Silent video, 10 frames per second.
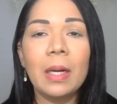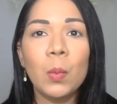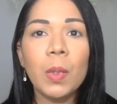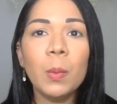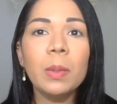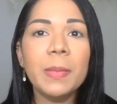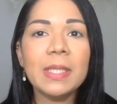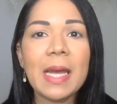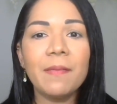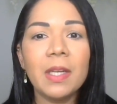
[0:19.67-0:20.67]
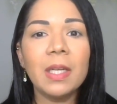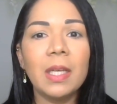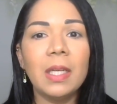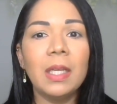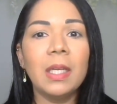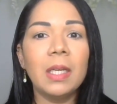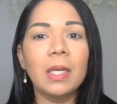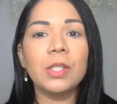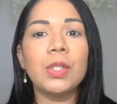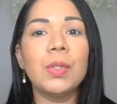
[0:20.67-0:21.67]
we will be diving
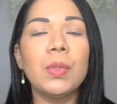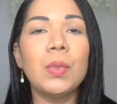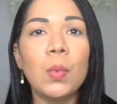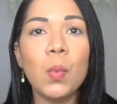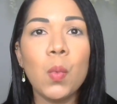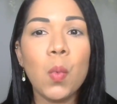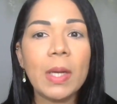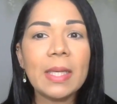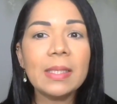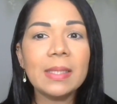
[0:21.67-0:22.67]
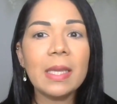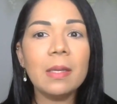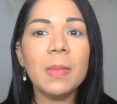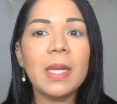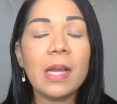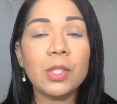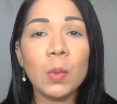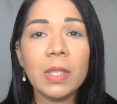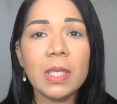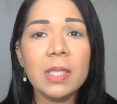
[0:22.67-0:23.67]
into what a statement
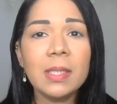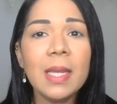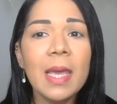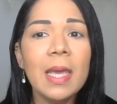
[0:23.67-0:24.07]
actually is